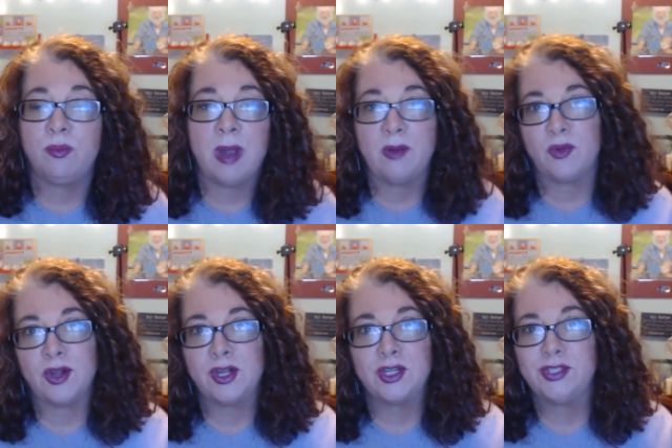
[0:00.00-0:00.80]
my
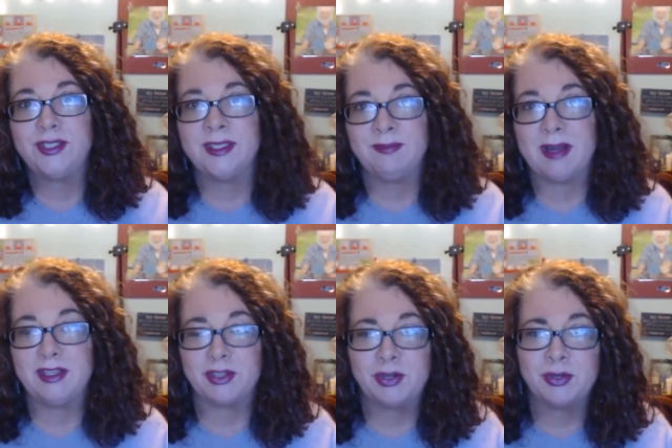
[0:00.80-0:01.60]
words and
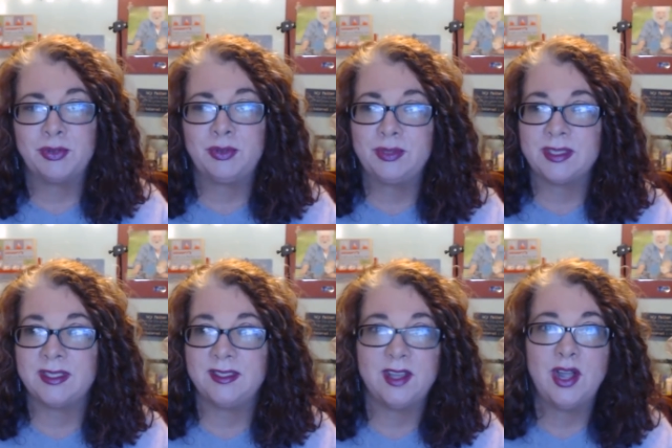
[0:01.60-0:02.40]
my journals
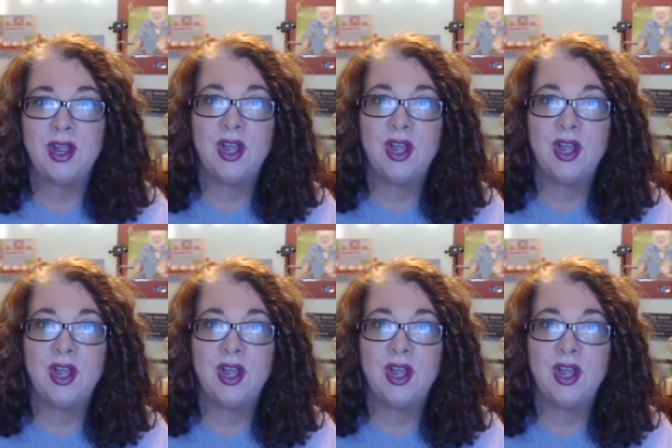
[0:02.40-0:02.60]
and